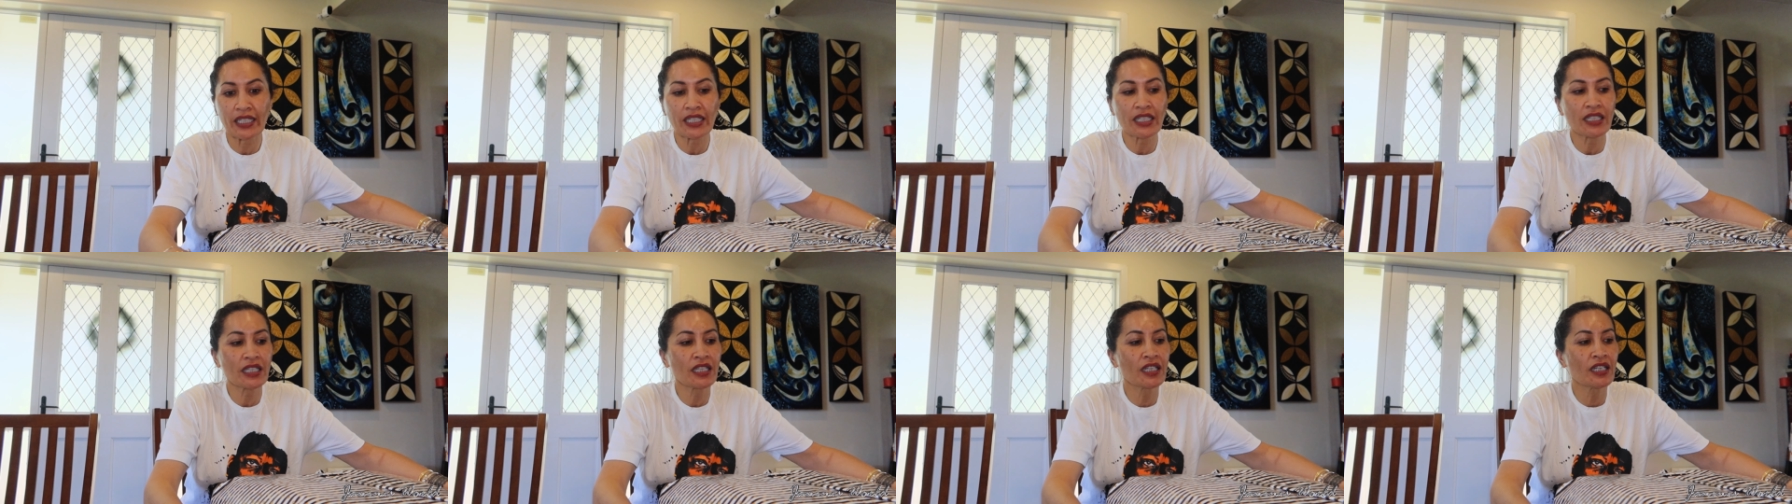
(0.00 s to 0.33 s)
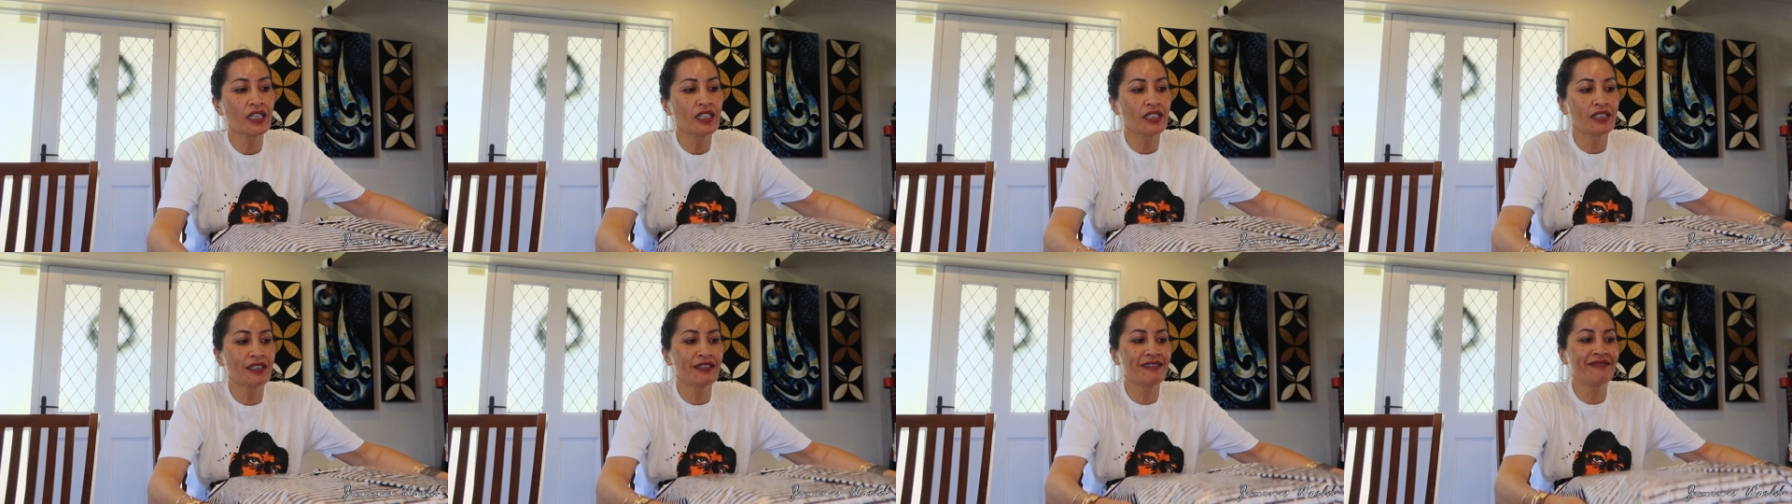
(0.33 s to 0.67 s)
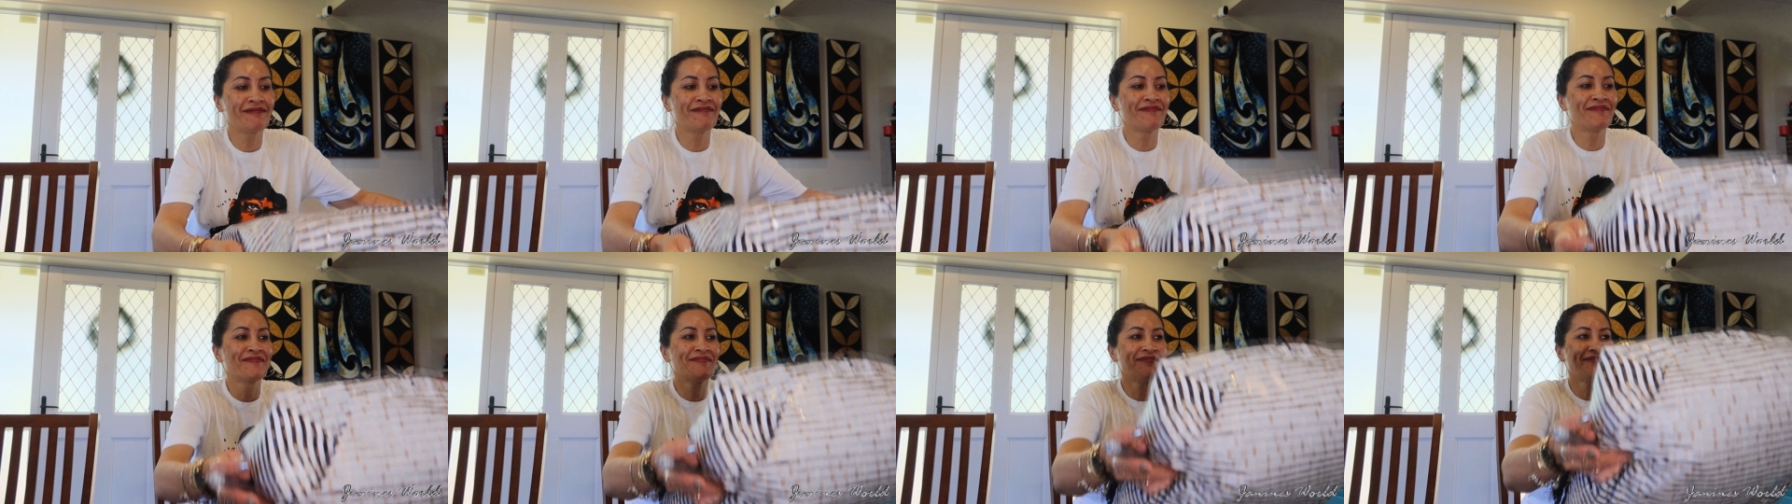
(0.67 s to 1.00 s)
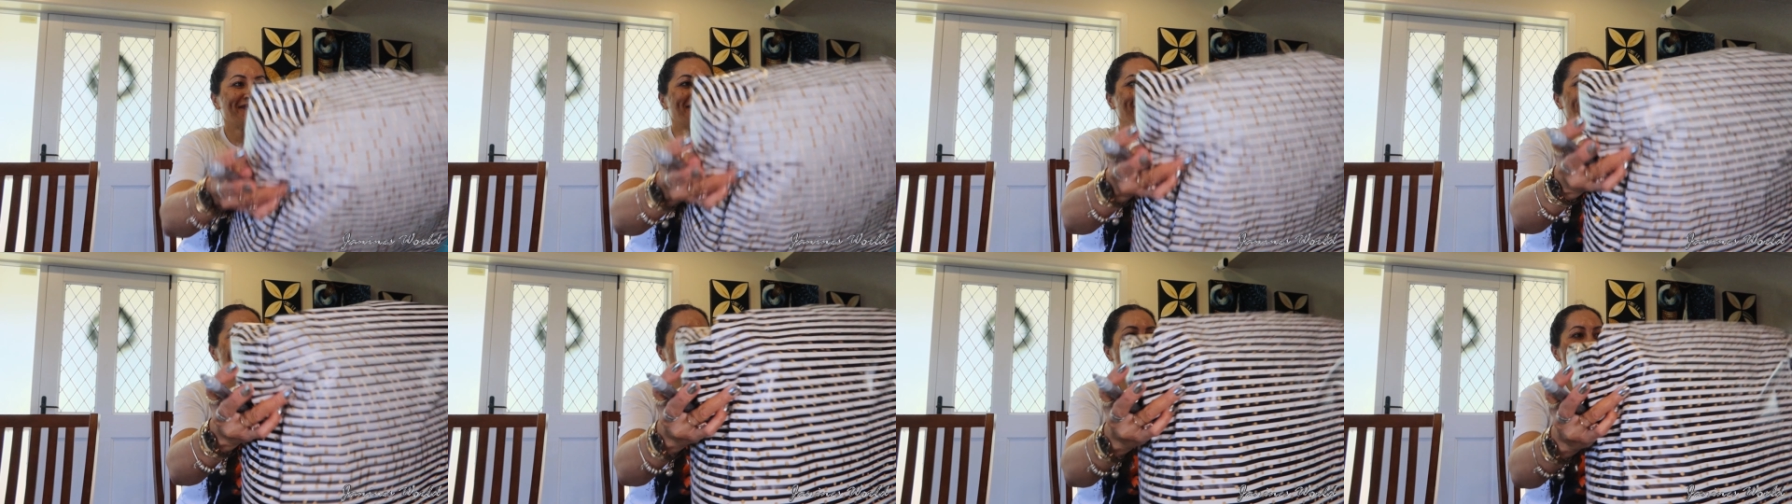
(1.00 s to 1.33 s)

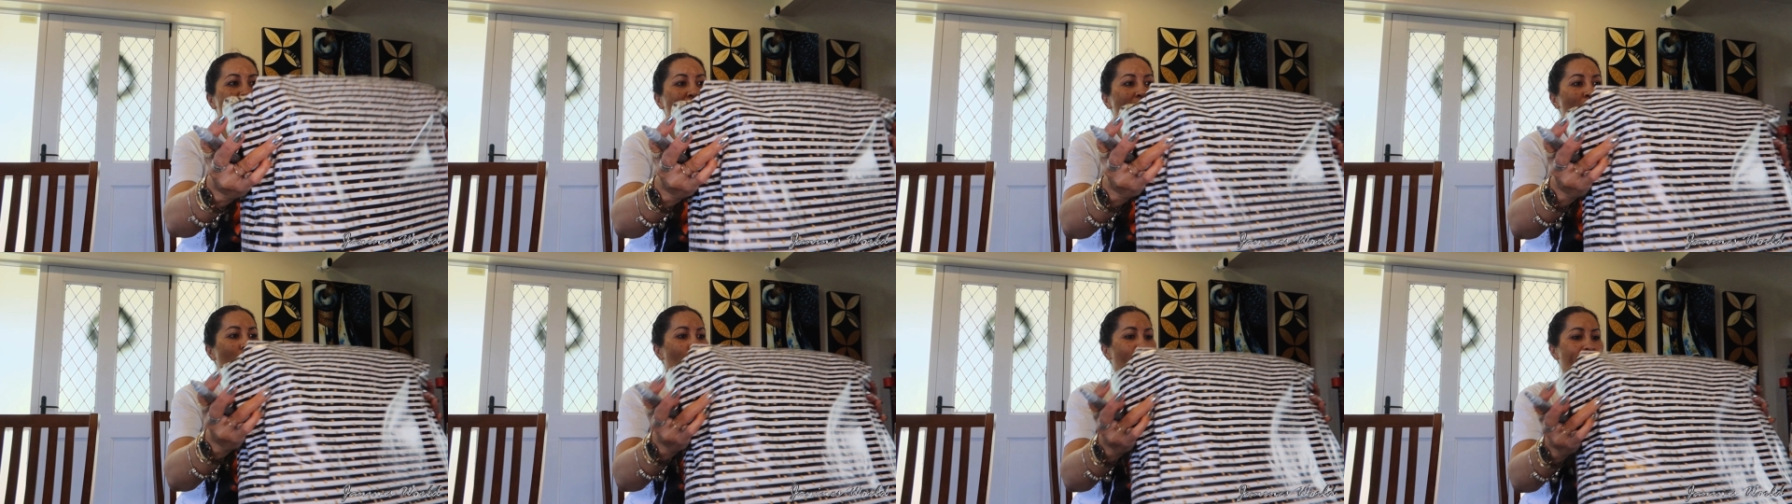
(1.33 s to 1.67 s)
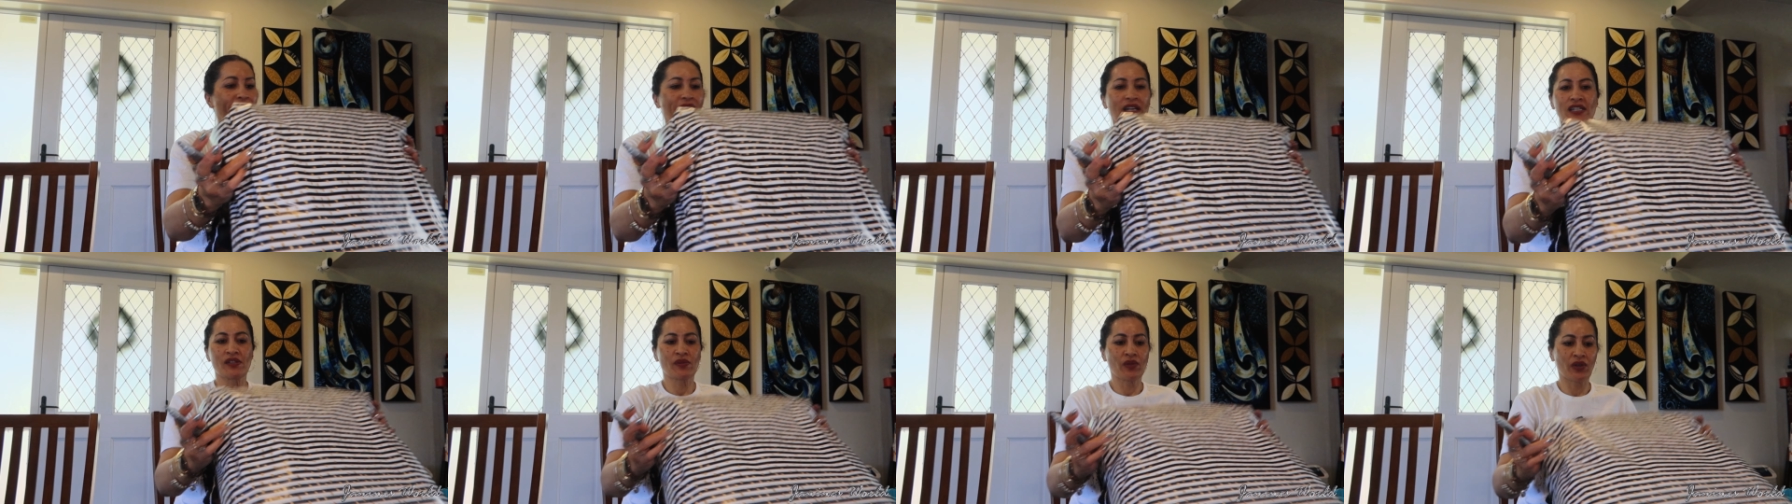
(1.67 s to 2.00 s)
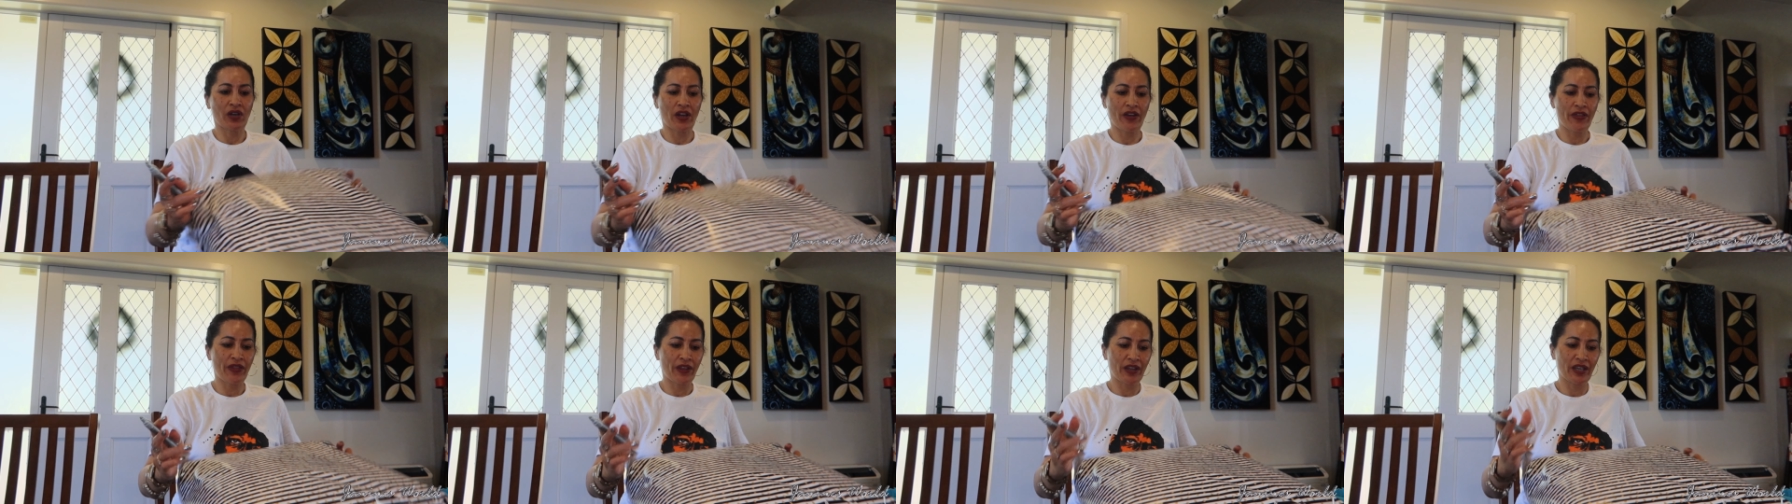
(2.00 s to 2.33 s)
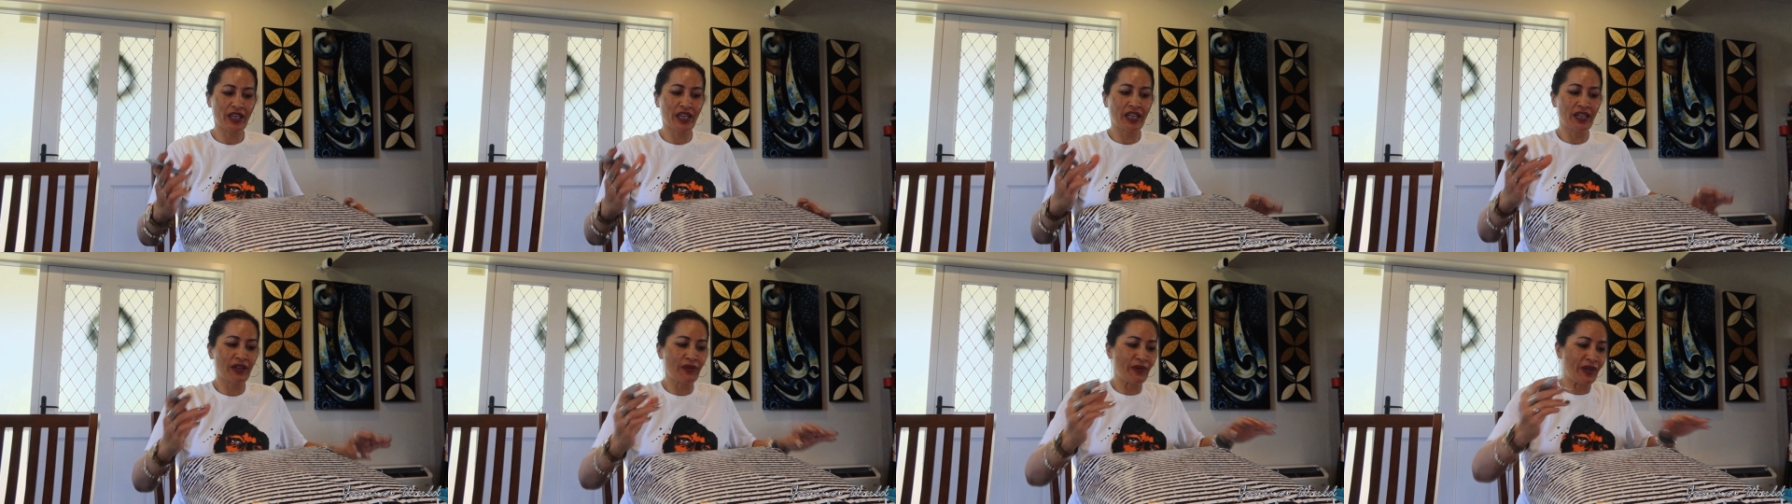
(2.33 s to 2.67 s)
eh? well, that's what I
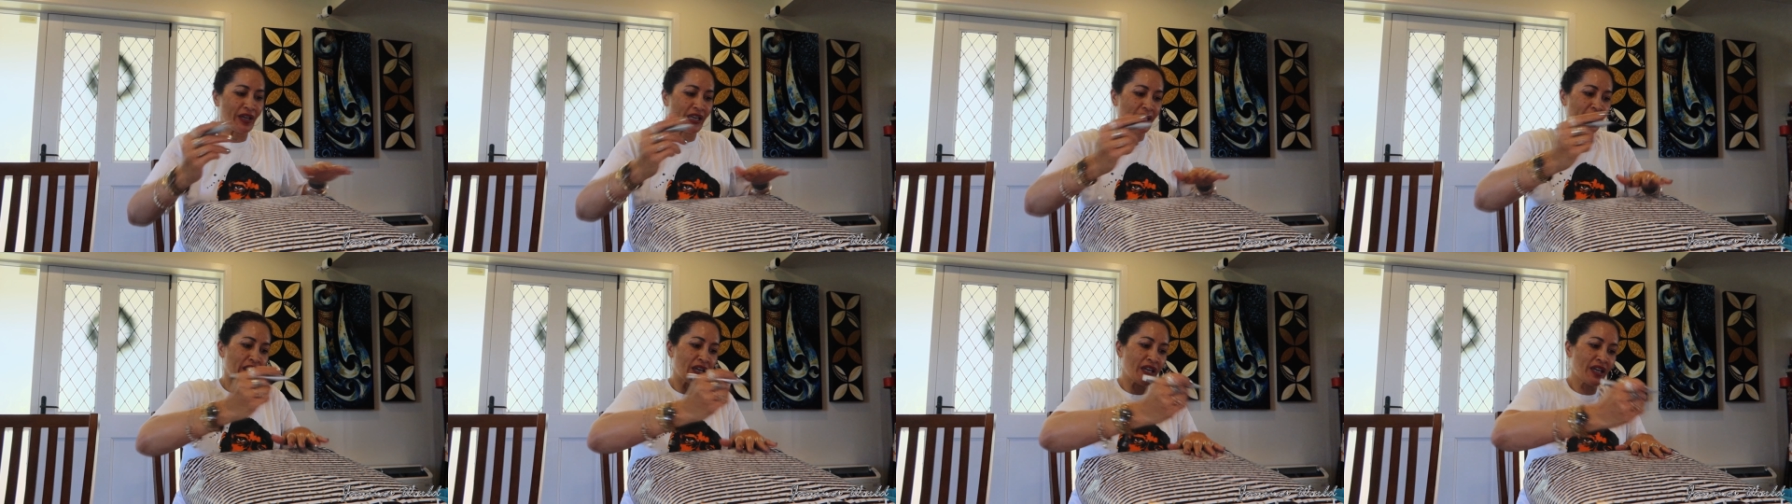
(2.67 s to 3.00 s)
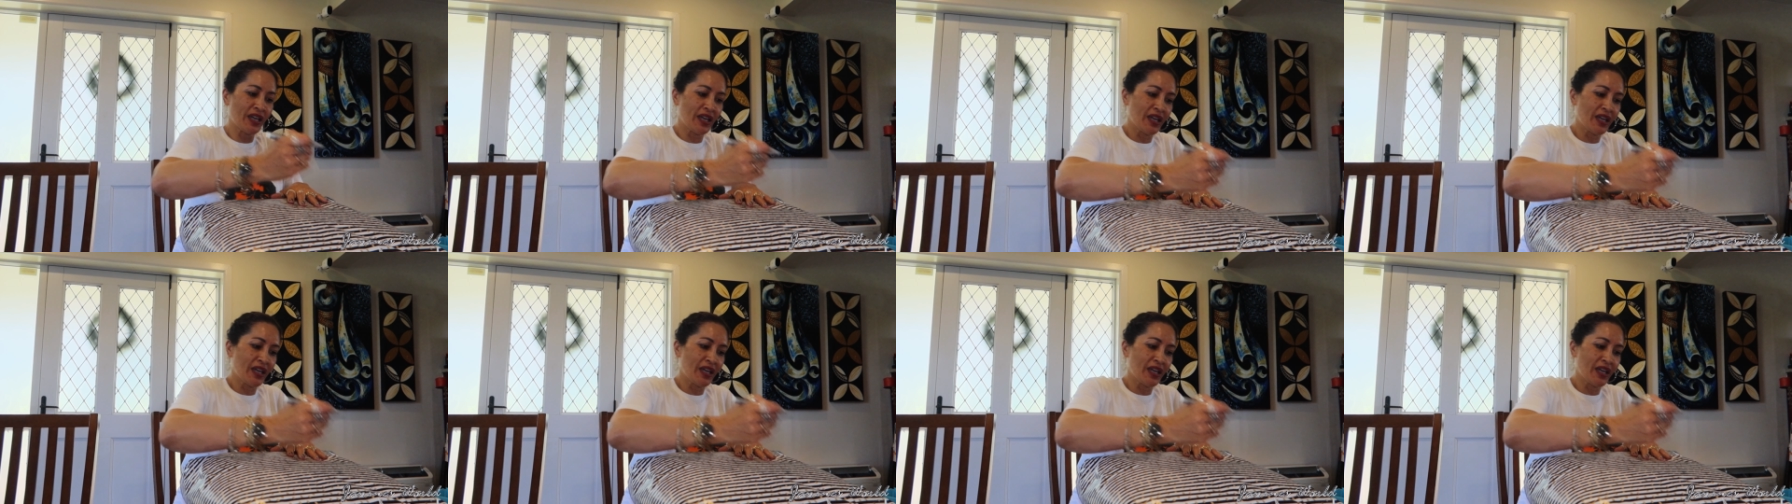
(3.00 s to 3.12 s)
think anyway.